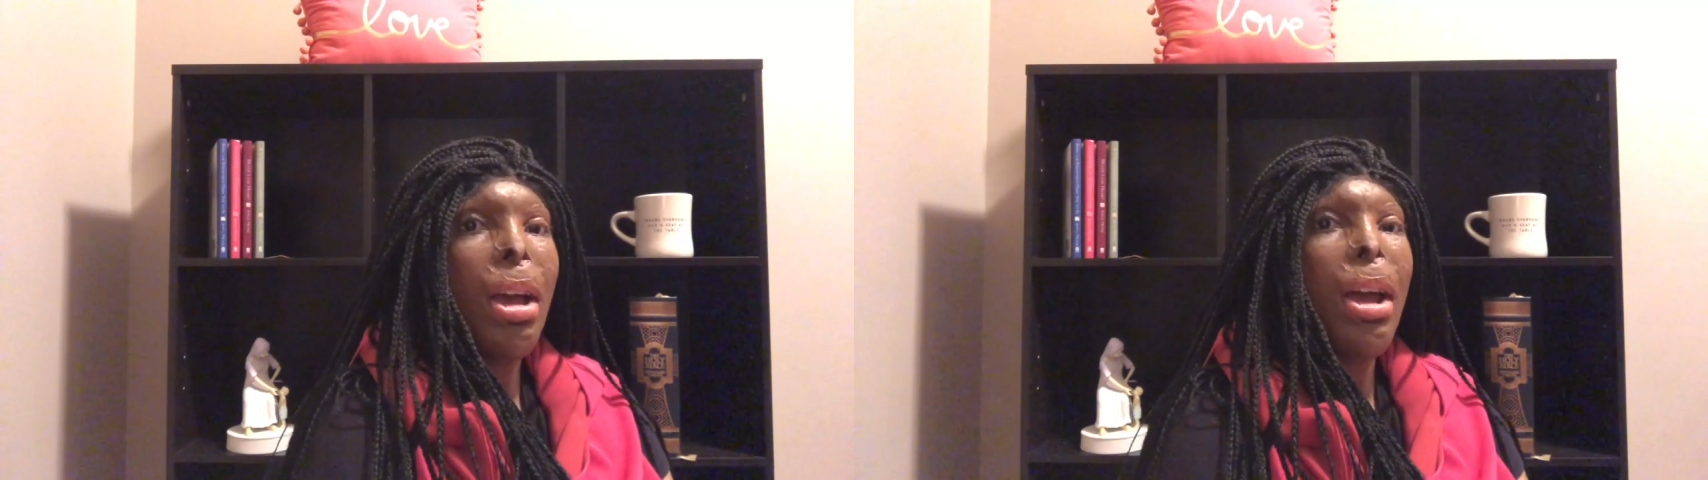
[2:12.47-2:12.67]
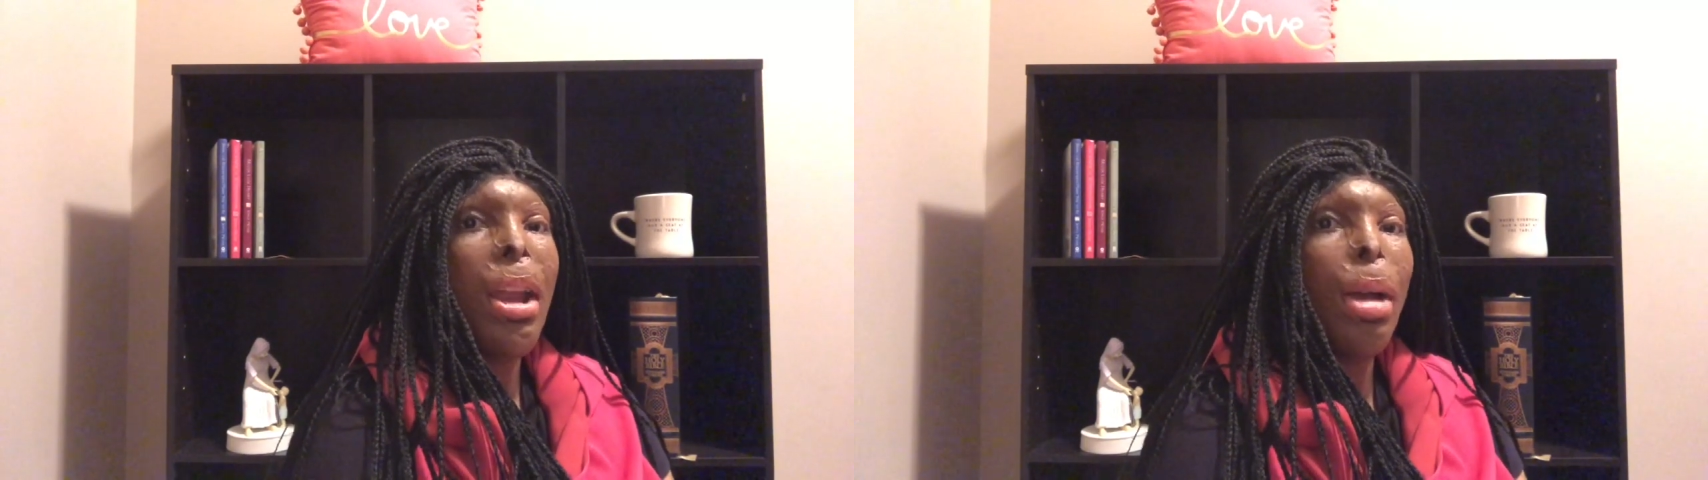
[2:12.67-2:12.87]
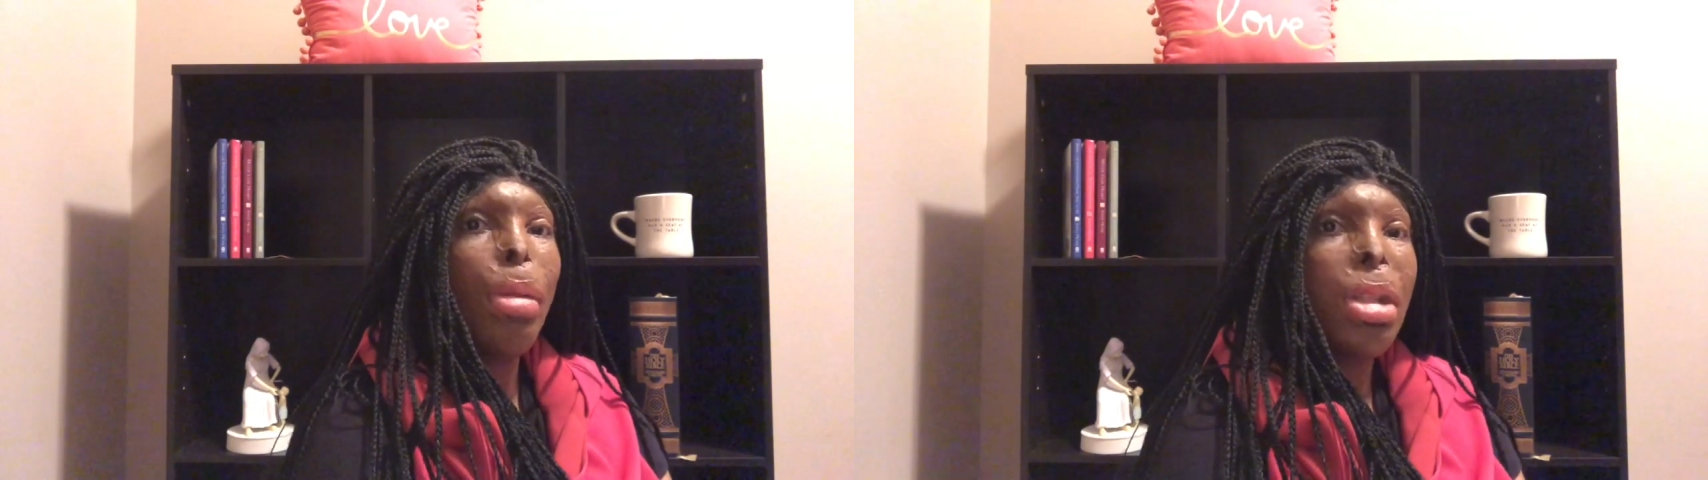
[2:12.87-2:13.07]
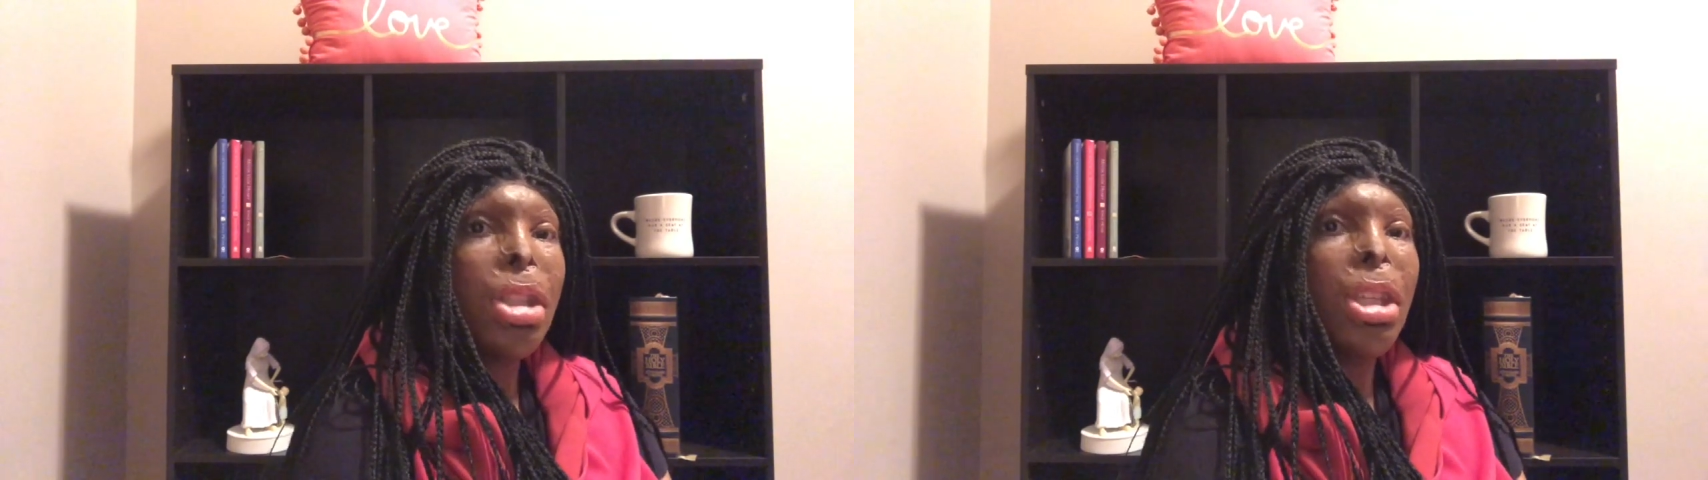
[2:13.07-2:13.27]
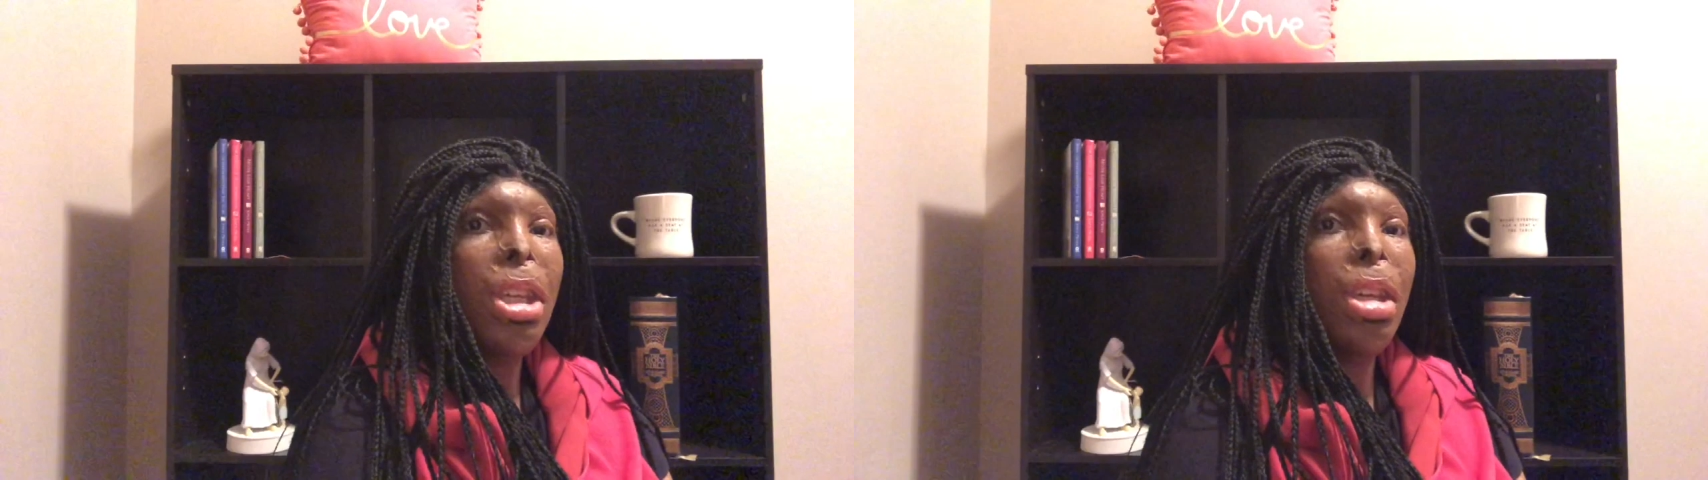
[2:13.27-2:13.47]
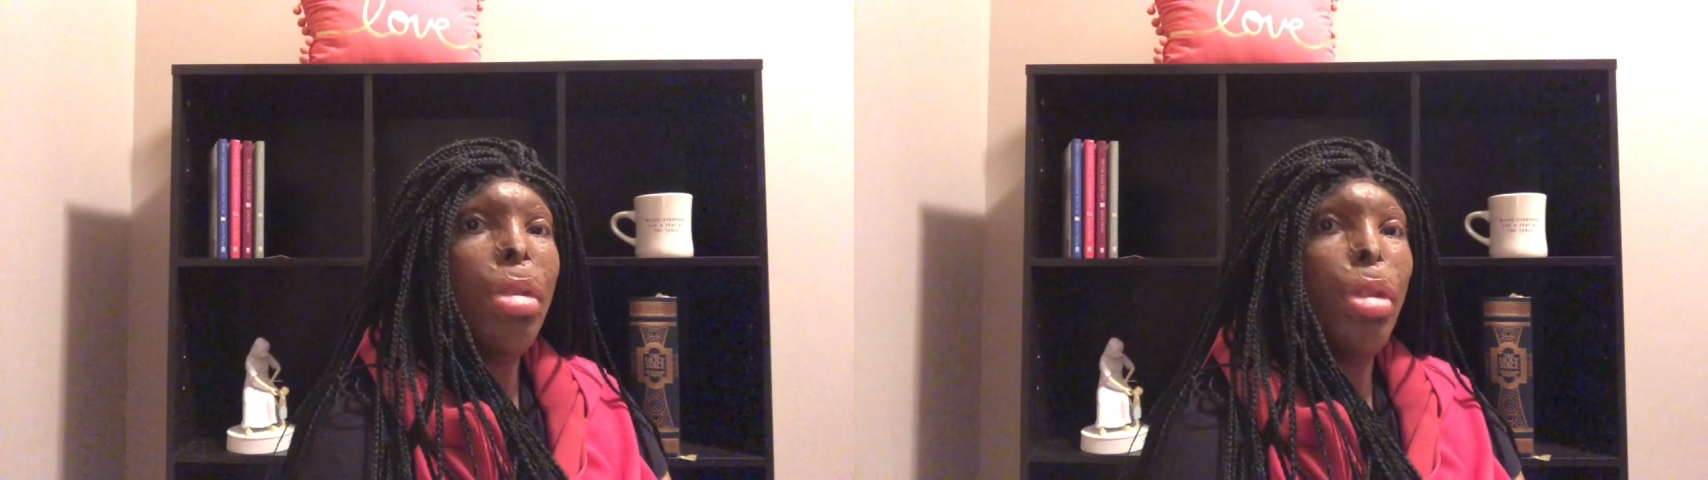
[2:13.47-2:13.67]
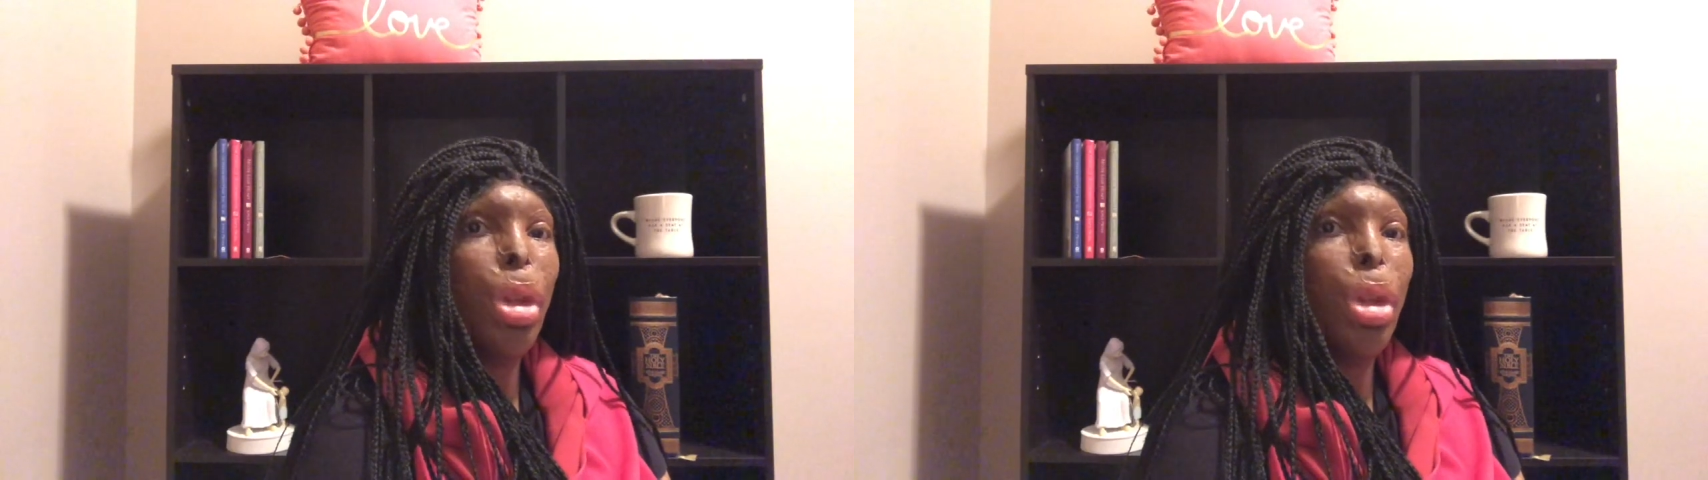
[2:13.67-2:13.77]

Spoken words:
And I receive you